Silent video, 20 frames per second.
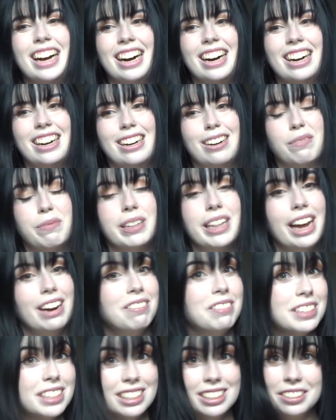but
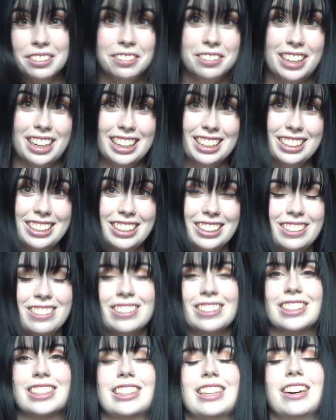that wasn't the only issue.
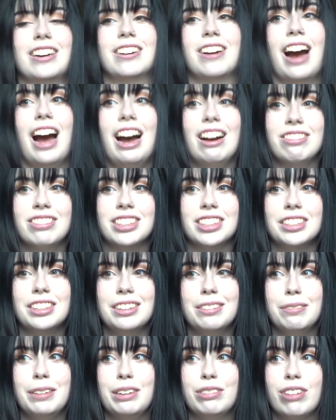So
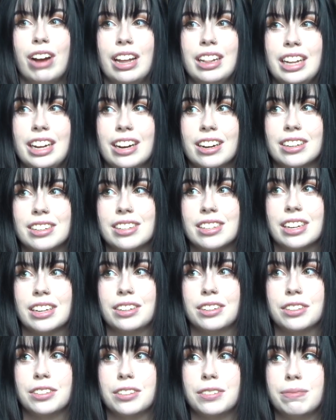after we finally got a
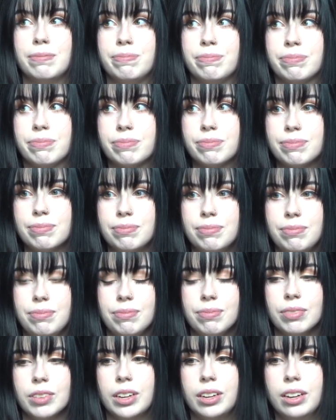signal,
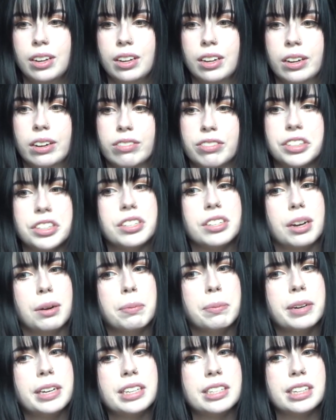for
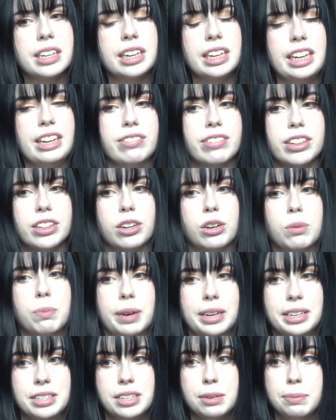some reason, even though
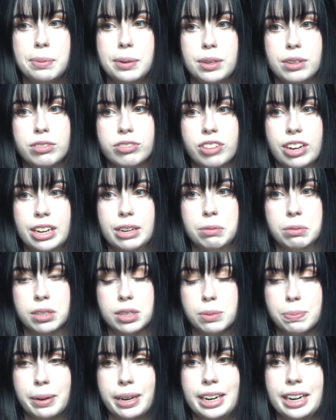my CPU fan was
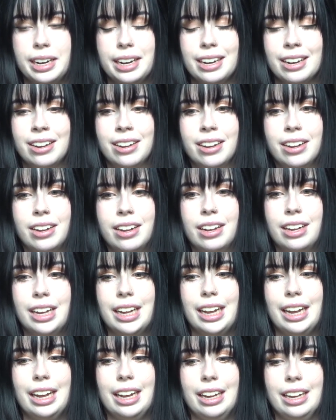spinning,
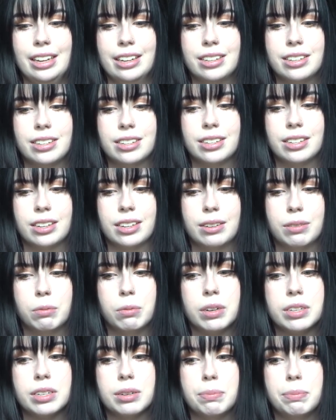it
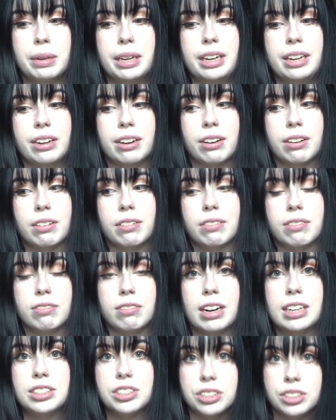wasn't being
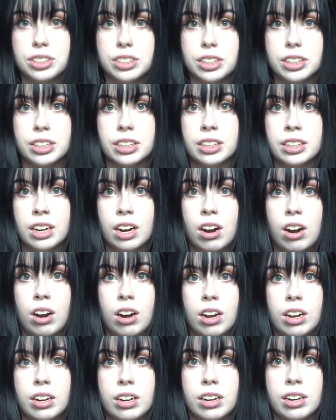registered
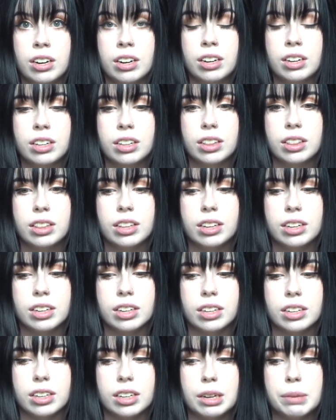on
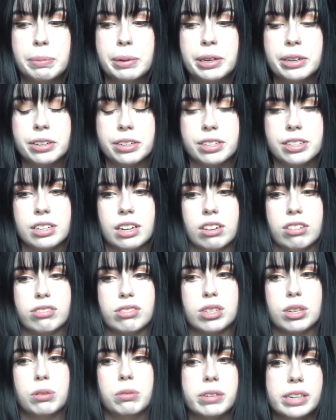the computer itself.
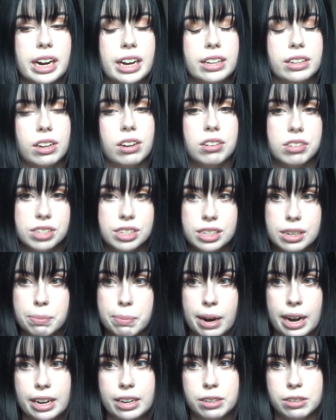So when I logged into
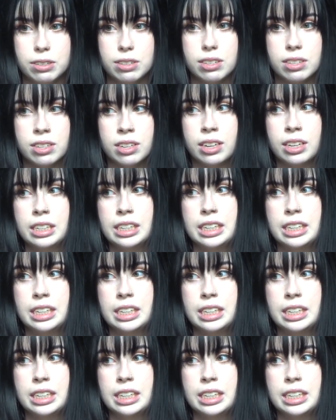BIOS,